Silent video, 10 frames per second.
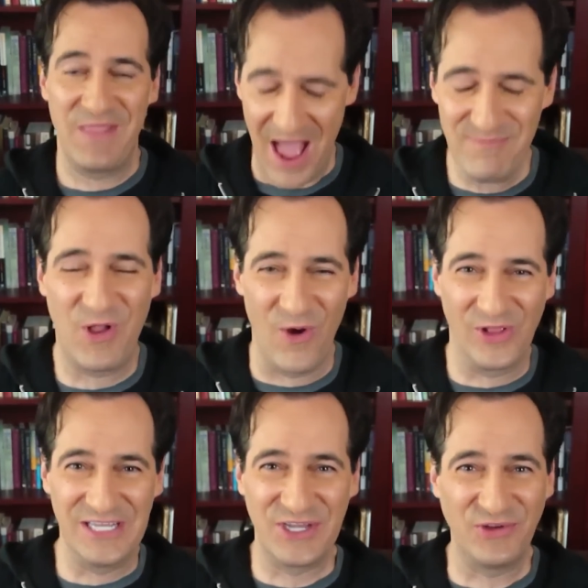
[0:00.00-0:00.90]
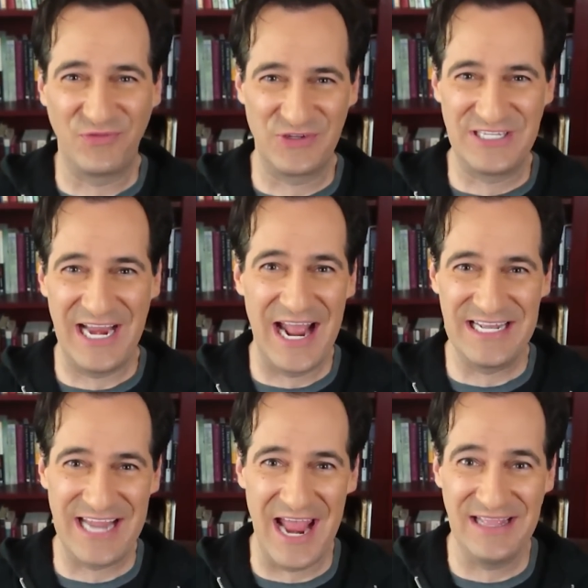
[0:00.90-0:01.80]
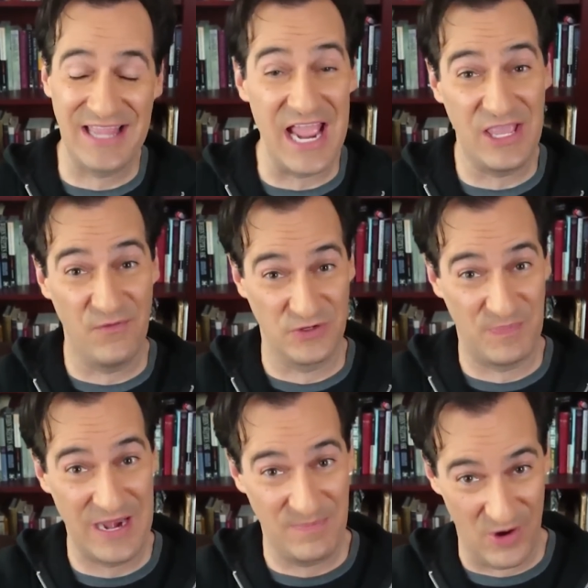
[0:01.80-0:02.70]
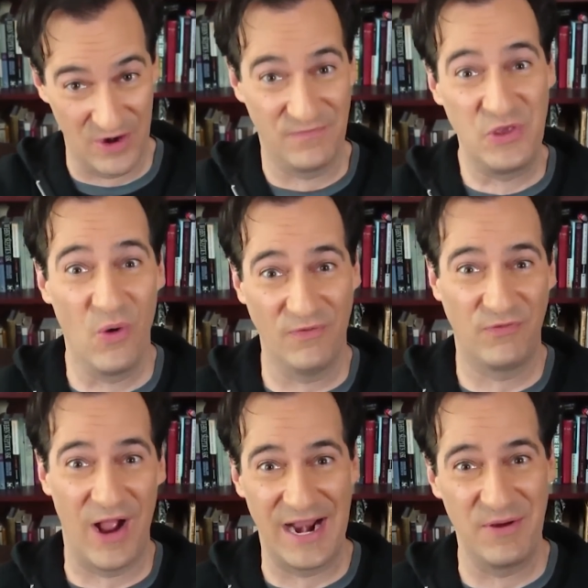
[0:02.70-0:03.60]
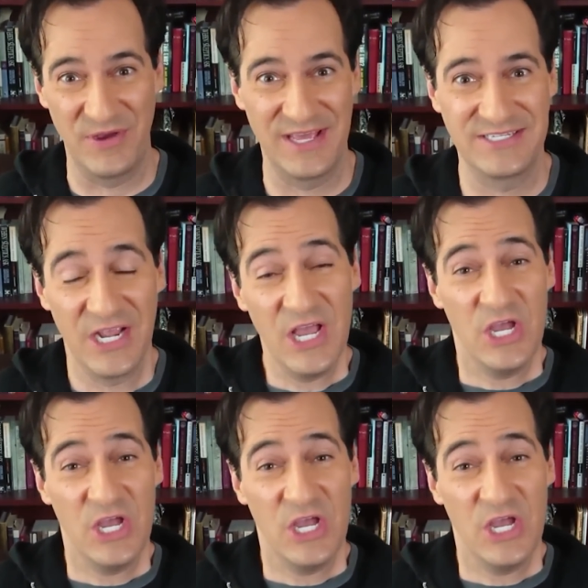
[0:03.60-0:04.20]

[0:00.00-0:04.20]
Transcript: I'm Carl Azuz for C N N ten. Thank you for spending part of your Friday with us.